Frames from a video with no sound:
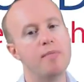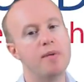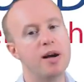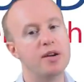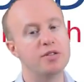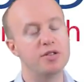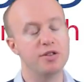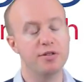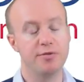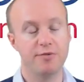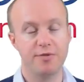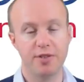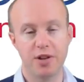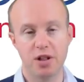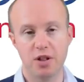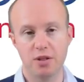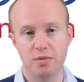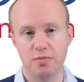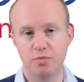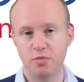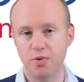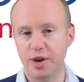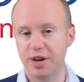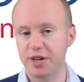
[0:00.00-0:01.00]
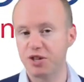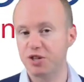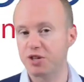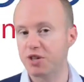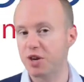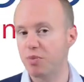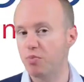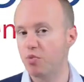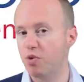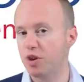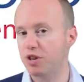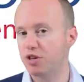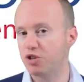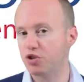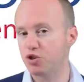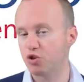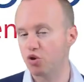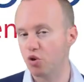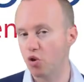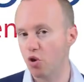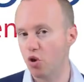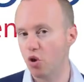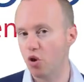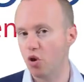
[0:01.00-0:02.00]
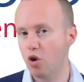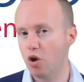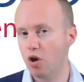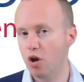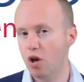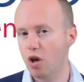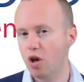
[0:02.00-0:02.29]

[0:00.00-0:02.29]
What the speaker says: about a film which someone saw,